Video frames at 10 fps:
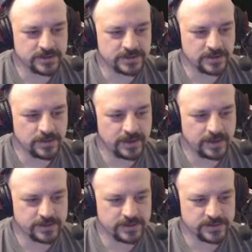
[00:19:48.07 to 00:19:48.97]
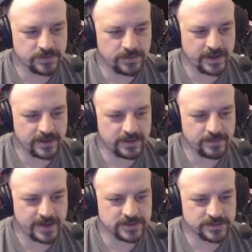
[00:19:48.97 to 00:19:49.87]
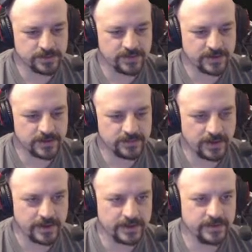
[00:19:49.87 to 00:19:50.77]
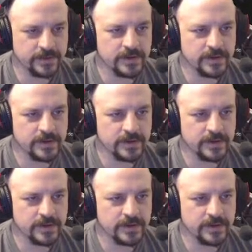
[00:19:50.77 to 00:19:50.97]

So like adjustable mannequin match is perfectly fine.